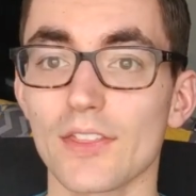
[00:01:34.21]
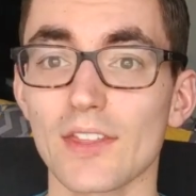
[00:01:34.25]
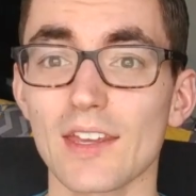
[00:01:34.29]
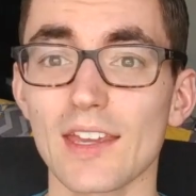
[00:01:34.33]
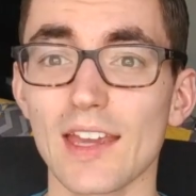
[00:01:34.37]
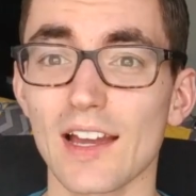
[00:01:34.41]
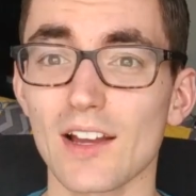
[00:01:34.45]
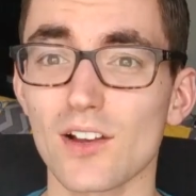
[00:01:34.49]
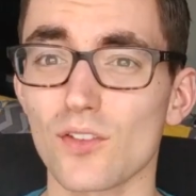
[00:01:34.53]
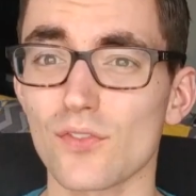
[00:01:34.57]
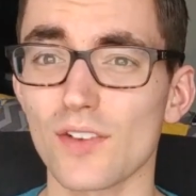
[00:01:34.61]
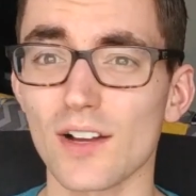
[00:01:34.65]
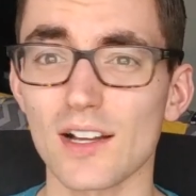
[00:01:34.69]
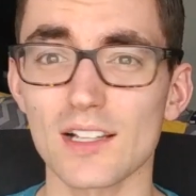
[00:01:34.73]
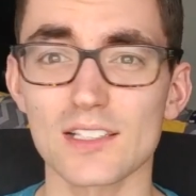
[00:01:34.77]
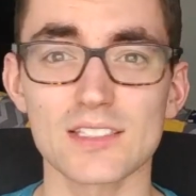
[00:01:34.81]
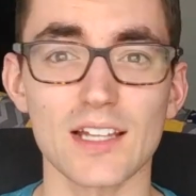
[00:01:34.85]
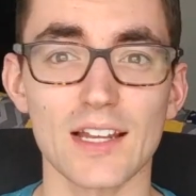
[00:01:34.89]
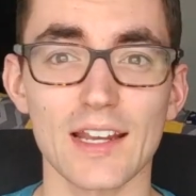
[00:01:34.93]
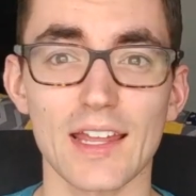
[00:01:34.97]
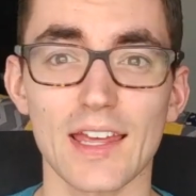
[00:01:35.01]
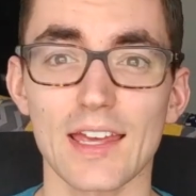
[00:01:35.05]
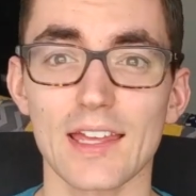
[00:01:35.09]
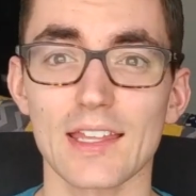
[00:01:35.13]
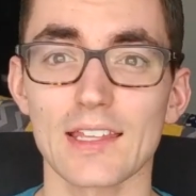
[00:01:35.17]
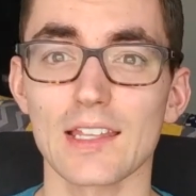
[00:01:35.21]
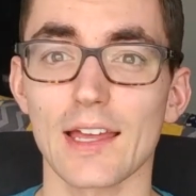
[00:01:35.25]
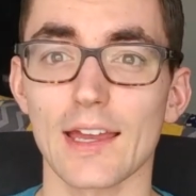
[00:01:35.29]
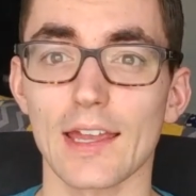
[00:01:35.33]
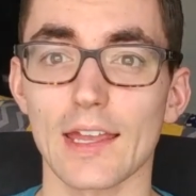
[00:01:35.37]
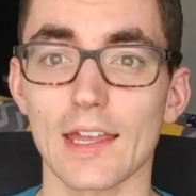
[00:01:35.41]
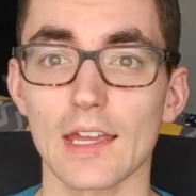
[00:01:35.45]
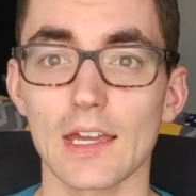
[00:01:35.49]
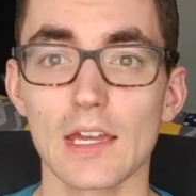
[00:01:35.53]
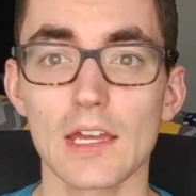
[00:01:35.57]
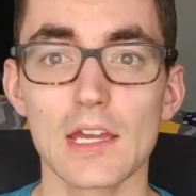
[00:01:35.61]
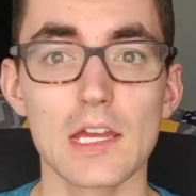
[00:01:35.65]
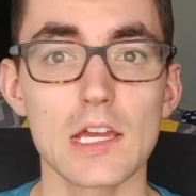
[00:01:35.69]
I think Echo Fox got ahead
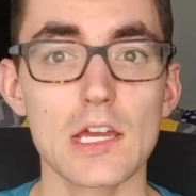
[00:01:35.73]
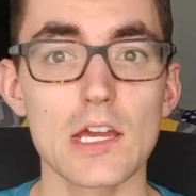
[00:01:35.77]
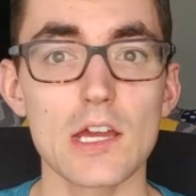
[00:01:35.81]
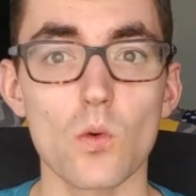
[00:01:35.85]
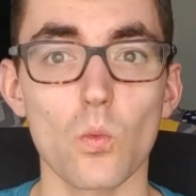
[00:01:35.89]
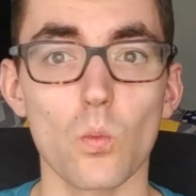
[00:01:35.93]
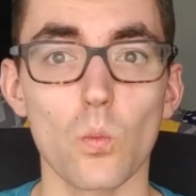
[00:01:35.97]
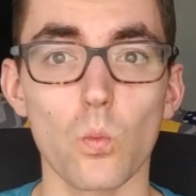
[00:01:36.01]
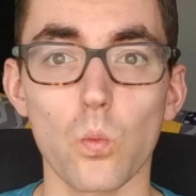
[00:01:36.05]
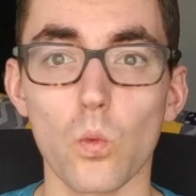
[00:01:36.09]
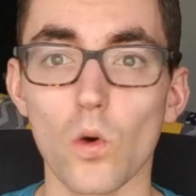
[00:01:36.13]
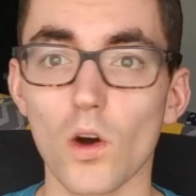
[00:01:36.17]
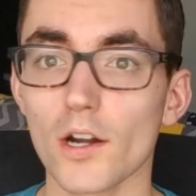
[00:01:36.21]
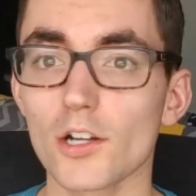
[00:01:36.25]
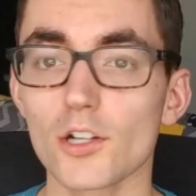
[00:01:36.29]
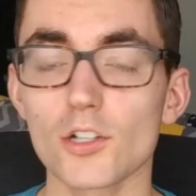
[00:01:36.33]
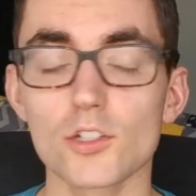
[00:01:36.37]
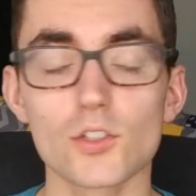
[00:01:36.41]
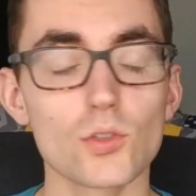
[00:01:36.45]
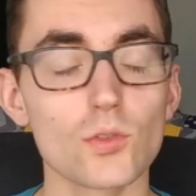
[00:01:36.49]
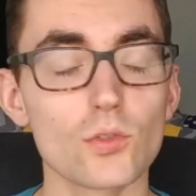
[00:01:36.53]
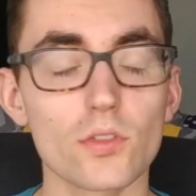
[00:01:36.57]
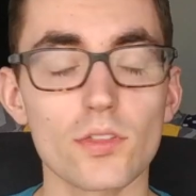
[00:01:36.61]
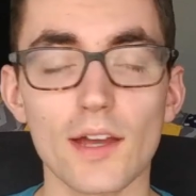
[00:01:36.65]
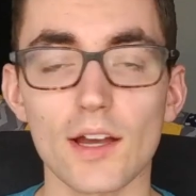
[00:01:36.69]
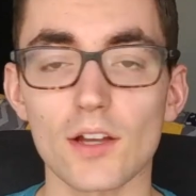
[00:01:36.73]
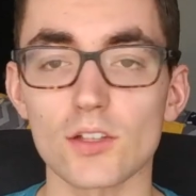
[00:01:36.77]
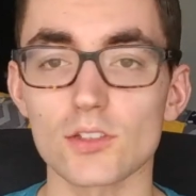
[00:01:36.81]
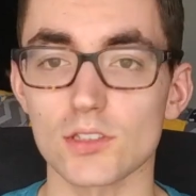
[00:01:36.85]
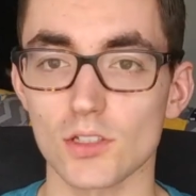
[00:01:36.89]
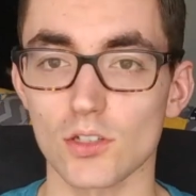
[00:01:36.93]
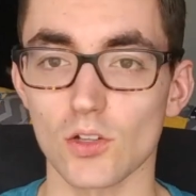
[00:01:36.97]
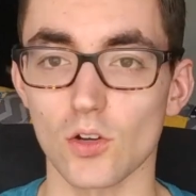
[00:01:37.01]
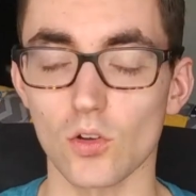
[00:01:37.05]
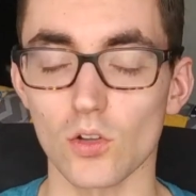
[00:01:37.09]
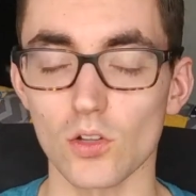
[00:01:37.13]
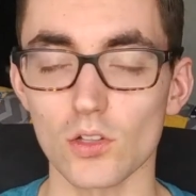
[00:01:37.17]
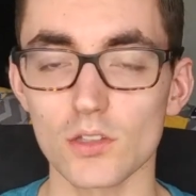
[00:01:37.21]
like 1,000 or
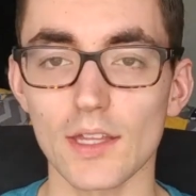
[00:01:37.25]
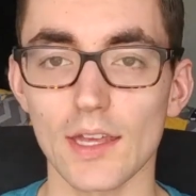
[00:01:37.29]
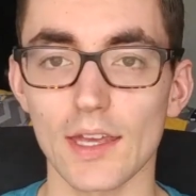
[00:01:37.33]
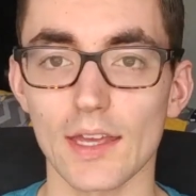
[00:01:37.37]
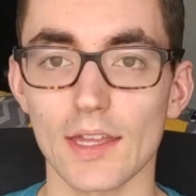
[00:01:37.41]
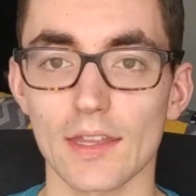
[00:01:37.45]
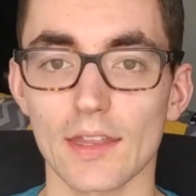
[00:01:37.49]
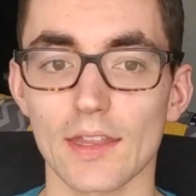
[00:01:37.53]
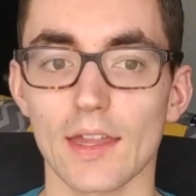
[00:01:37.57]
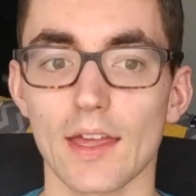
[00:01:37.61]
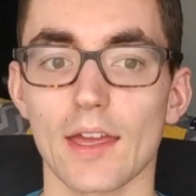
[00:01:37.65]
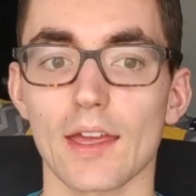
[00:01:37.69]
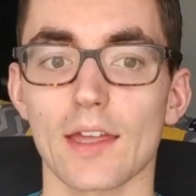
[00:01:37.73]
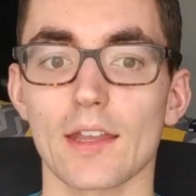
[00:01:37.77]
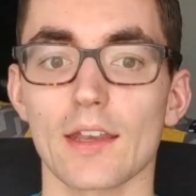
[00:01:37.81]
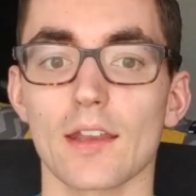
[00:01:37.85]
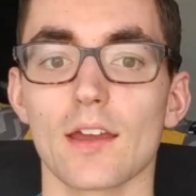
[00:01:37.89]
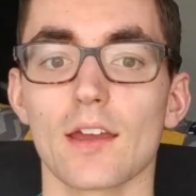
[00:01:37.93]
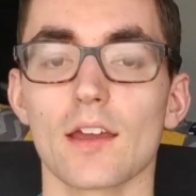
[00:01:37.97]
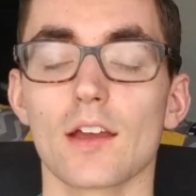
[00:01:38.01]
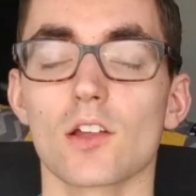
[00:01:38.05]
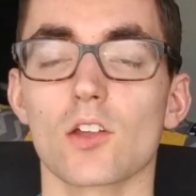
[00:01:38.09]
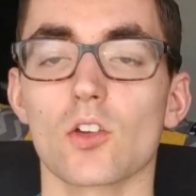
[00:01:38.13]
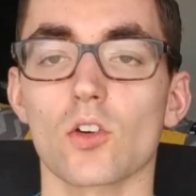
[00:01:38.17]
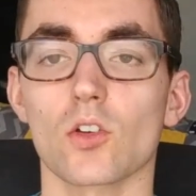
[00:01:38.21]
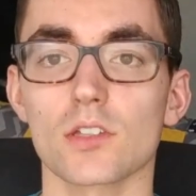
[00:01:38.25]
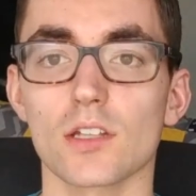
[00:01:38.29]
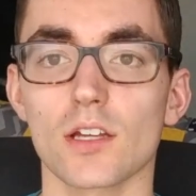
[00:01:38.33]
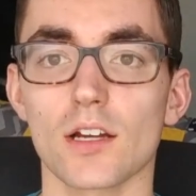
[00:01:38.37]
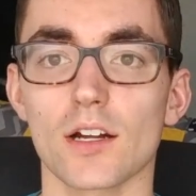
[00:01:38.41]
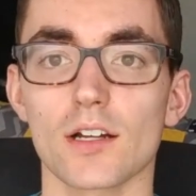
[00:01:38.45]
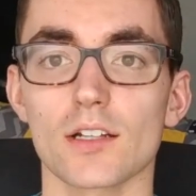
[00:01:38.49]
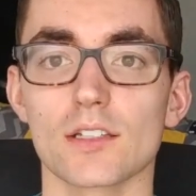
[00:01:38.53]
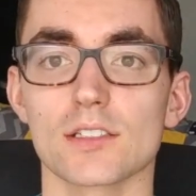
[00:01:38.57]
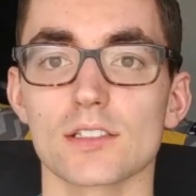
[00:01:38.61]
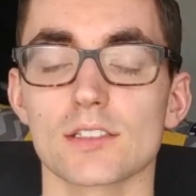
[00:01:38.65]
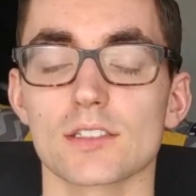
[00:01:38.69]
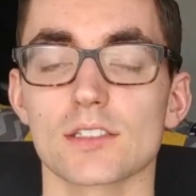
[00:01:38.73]
2,000 gold, and then Golden
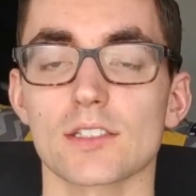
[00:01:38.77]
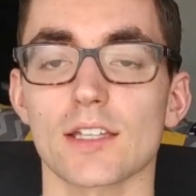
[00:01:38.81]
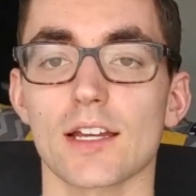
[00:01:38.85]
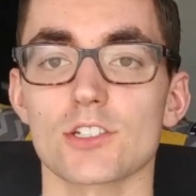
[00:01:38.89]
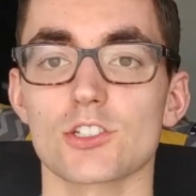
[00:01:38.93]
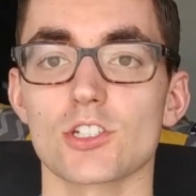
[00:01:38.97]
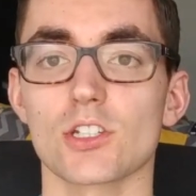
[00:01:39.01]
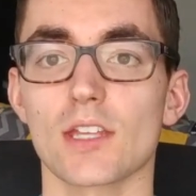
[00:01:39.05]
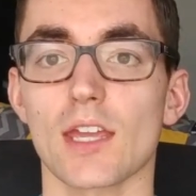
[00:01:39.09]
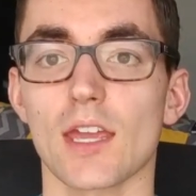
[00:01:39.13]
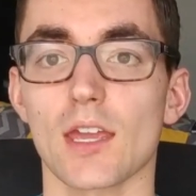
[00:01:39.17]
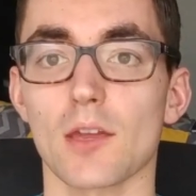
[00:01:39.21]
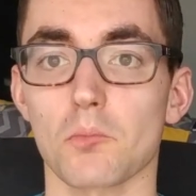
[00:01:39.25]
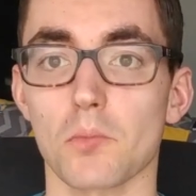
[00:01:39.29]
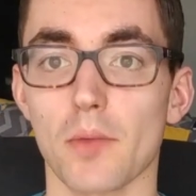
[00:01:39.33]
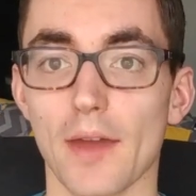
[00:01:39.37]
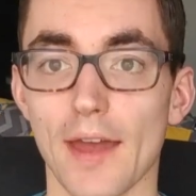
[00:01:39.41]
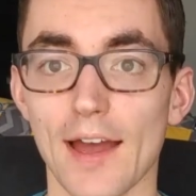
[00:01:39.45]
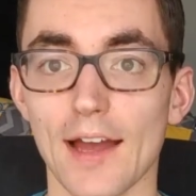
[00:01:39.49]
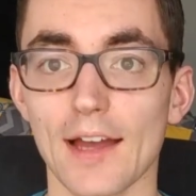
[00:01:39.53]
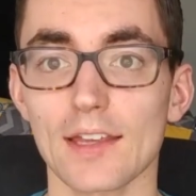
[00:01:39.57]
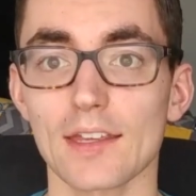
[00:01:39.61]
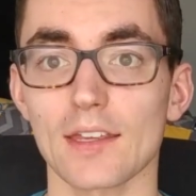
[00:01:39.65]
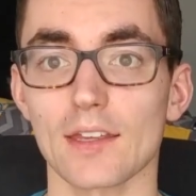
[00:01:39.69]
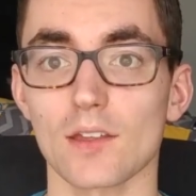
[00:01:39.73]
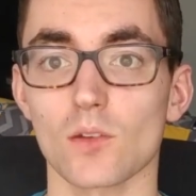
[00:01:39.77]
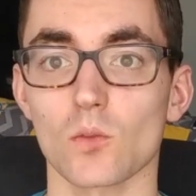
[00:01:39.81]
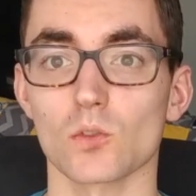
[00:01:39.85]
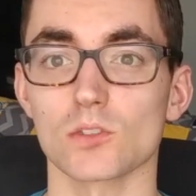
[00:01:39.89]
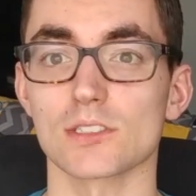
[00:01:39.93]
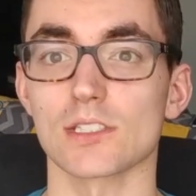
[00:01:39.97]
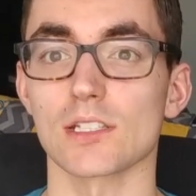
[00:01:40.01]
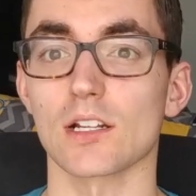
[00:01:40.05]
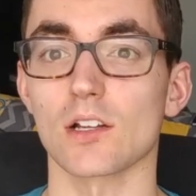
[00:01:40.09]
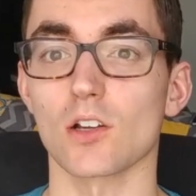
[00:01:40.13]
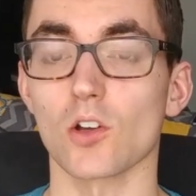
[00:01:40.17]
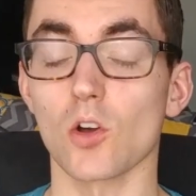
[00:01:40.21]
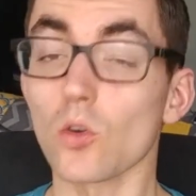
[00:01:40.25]
Guardians actually came back and
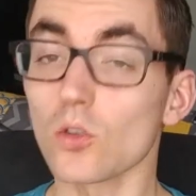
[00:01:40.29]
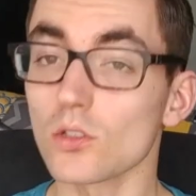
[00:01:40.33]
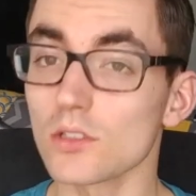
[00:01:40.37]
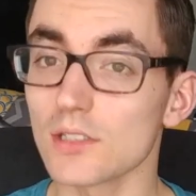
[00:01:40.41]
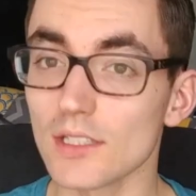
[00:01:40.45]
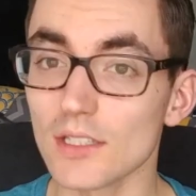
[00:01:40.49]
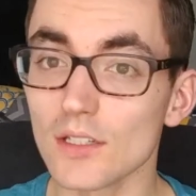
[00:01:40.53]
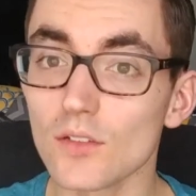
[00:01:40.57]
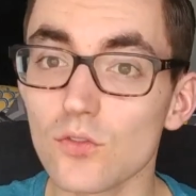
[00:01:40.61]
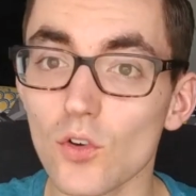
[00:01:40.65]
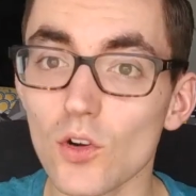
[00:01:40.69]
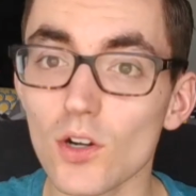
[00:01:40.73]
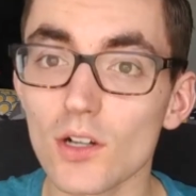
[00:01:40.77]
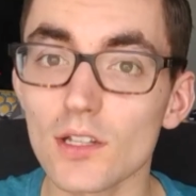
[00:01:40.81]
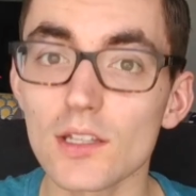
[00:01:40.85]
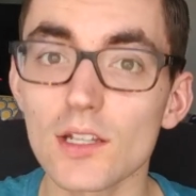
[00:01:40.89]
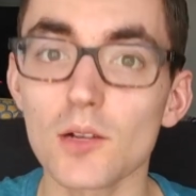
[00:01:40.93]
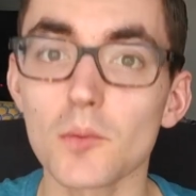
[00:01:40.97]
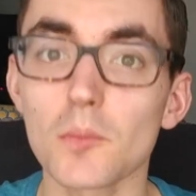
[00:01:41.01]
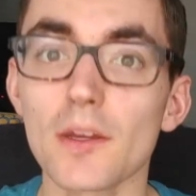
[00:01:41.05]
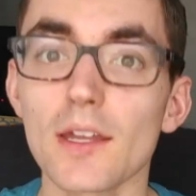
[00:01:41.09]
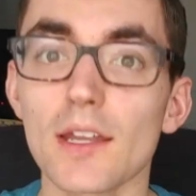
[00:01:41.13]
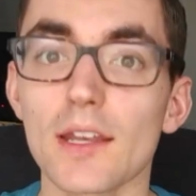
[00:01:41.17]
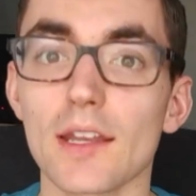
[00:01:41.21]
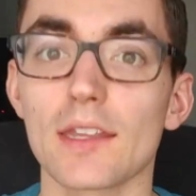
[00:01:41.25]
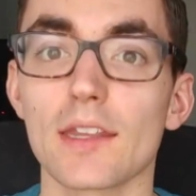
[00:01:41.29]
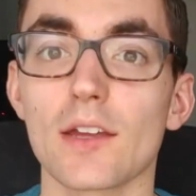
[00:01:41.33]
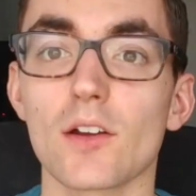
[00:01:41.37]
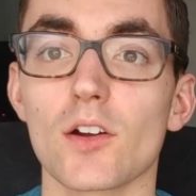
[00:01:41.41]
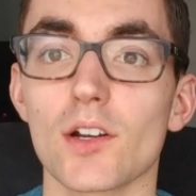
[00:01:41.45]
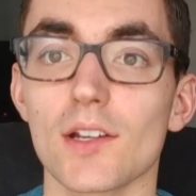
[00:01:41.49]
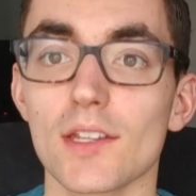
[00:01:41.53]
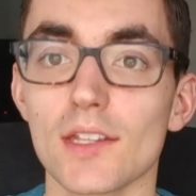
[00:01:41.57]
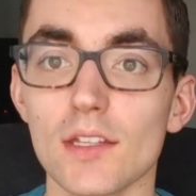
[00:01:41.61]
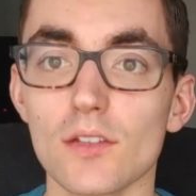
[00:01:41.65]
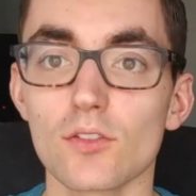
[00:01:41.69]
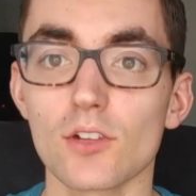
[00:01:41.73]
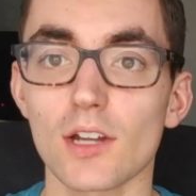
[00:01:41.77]
was in a gold lead for a little bit, and they
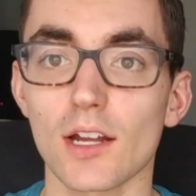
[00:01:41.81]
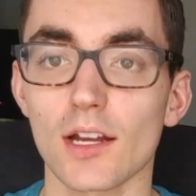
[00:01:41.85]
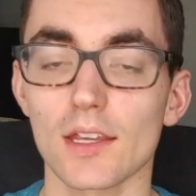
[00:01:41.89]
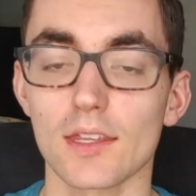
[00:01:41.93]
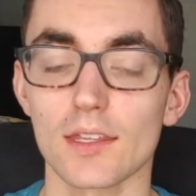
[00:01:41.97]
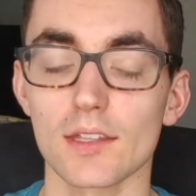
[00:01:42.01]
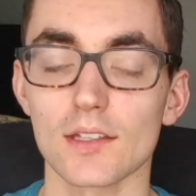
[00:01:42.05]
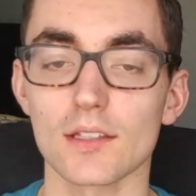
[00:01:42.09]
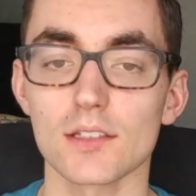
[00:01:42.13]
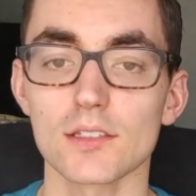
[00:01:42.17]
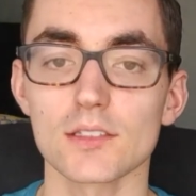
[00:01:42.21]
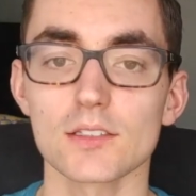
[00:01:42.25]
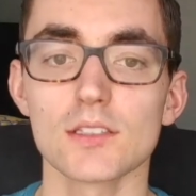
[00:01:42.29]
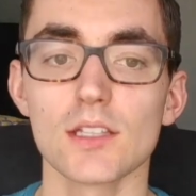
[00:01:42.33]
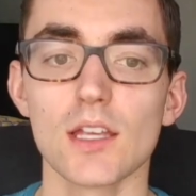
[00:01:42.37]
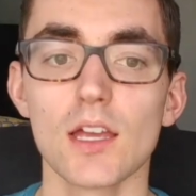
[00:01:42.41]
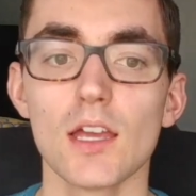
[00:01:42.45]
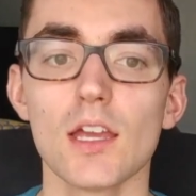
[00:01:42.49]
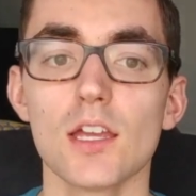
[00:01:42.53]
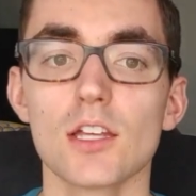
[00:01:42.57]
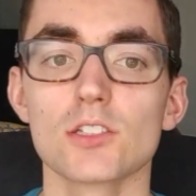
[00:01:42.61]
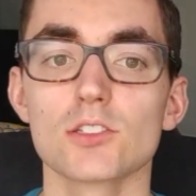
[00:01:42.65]
were even on kills.